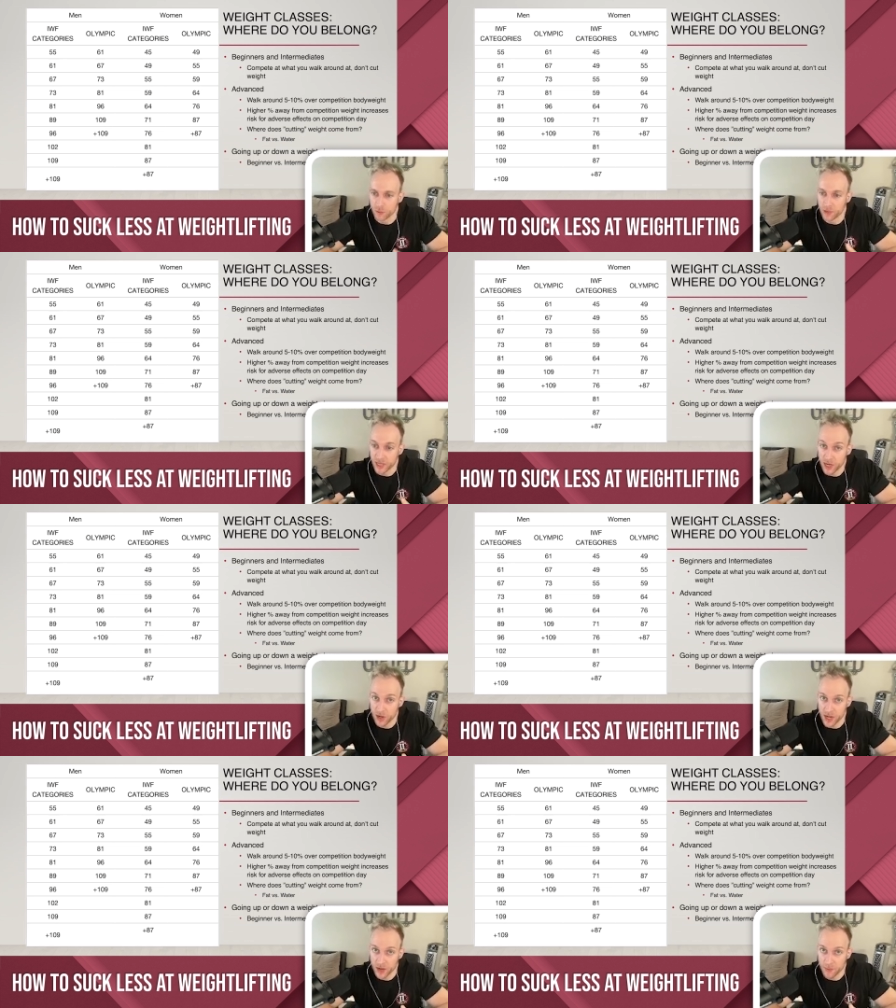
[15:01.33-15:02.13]

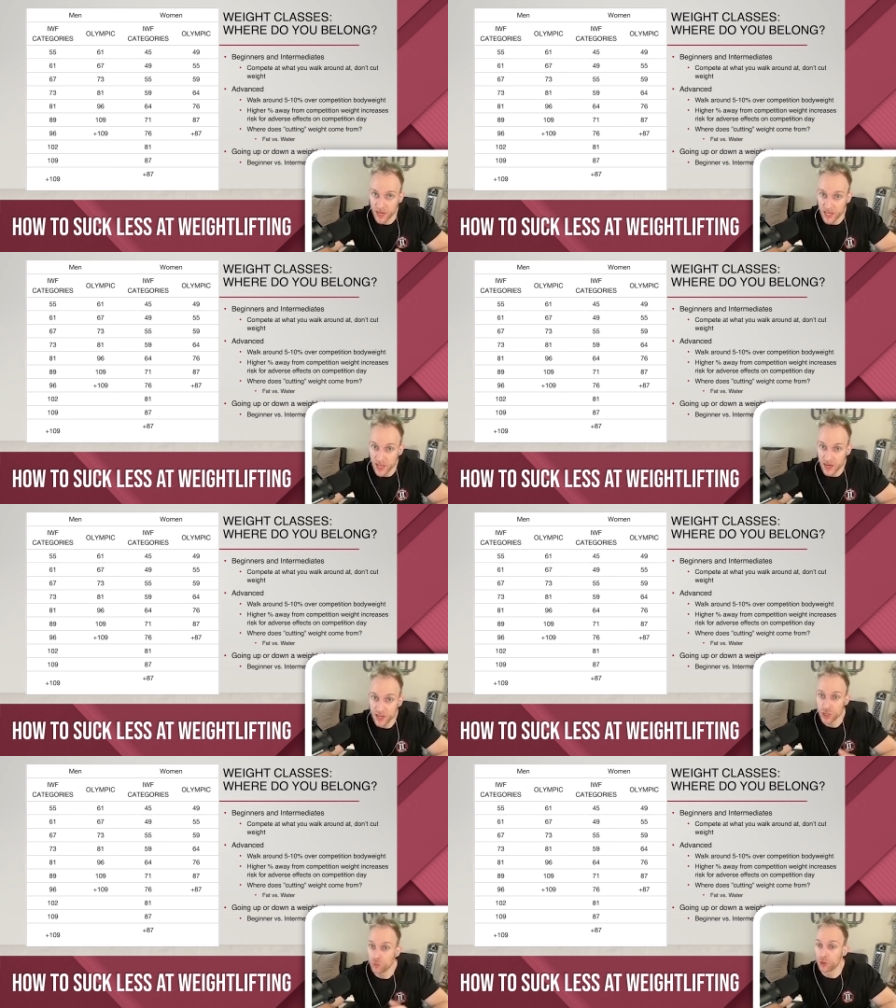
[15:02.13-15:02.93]
beginner, intermediate,
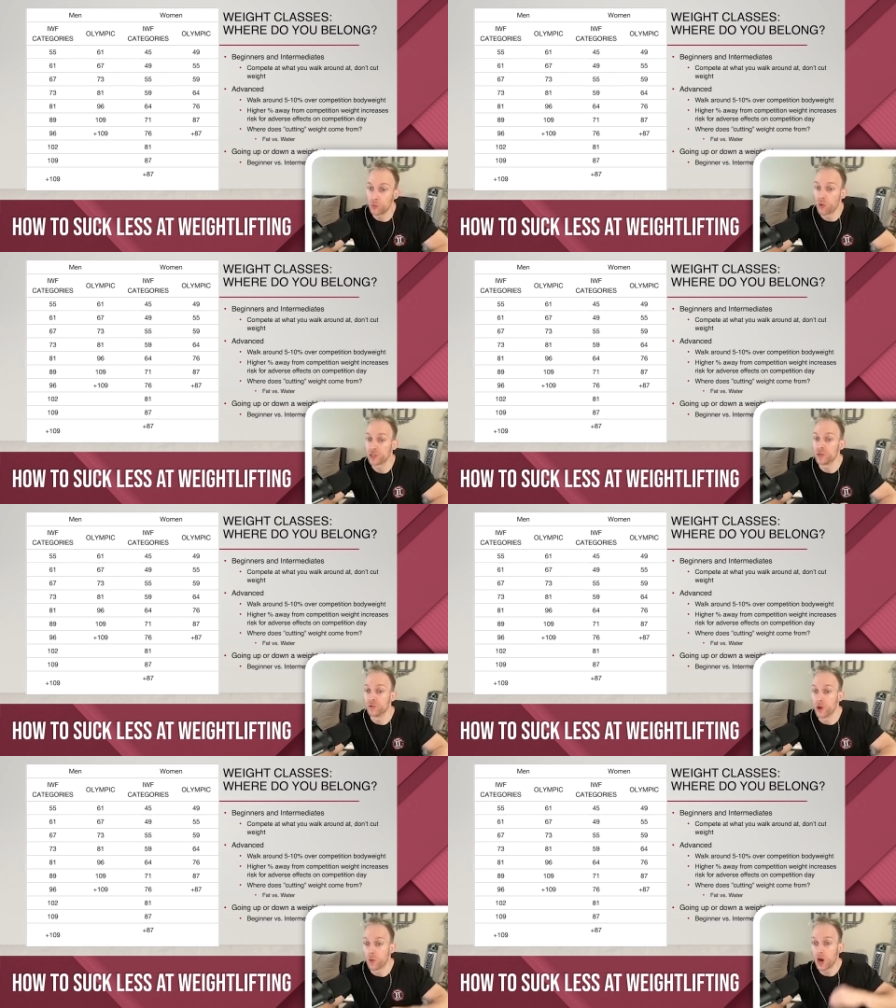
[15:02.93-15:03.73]
you would want to
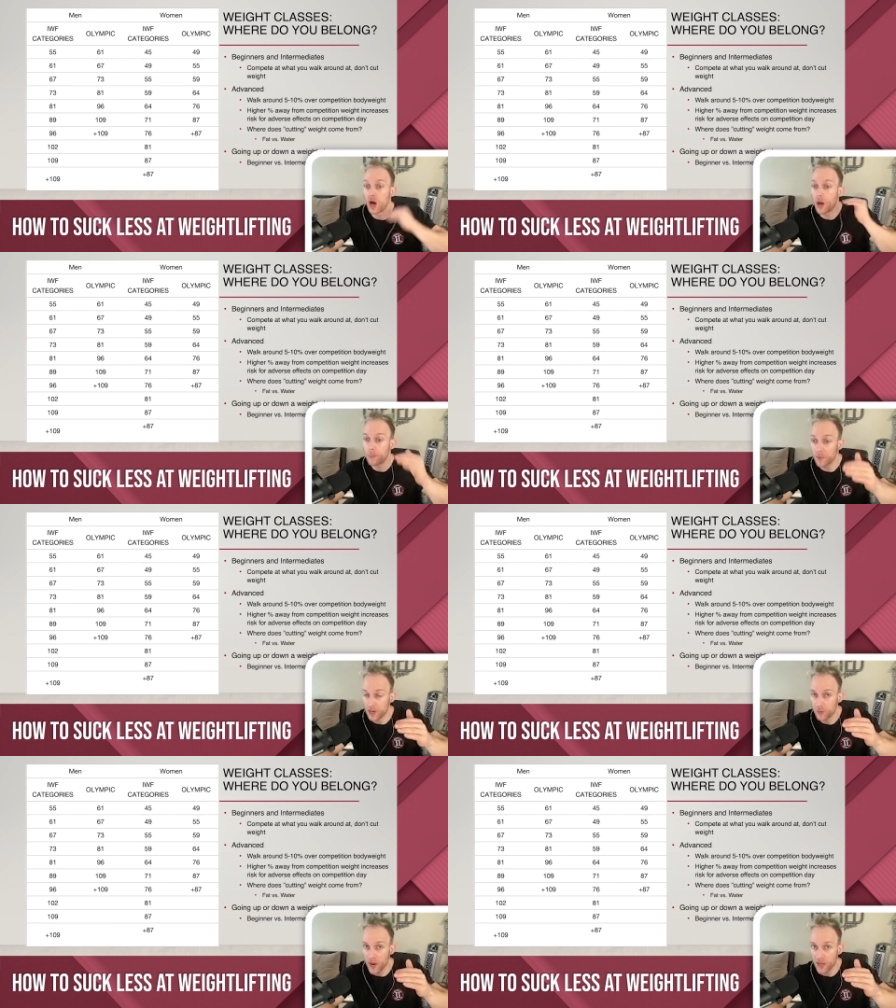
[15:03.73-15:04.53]
go up
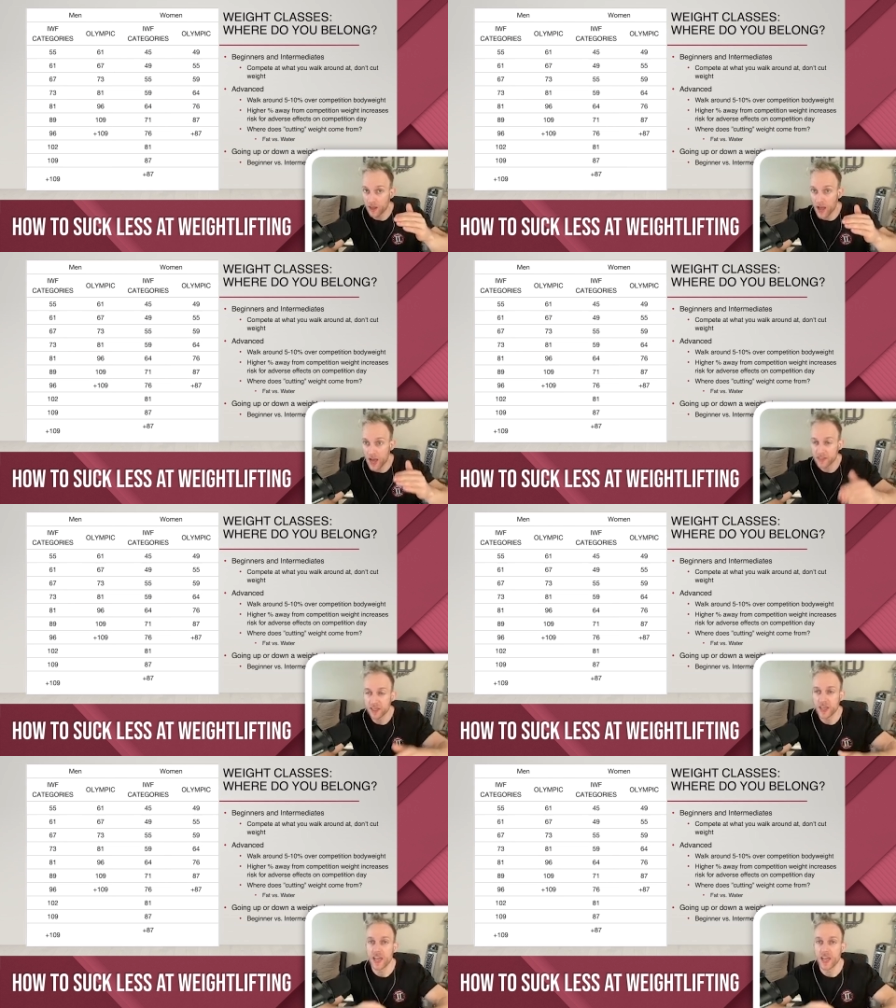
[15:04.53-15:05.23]
in weight class.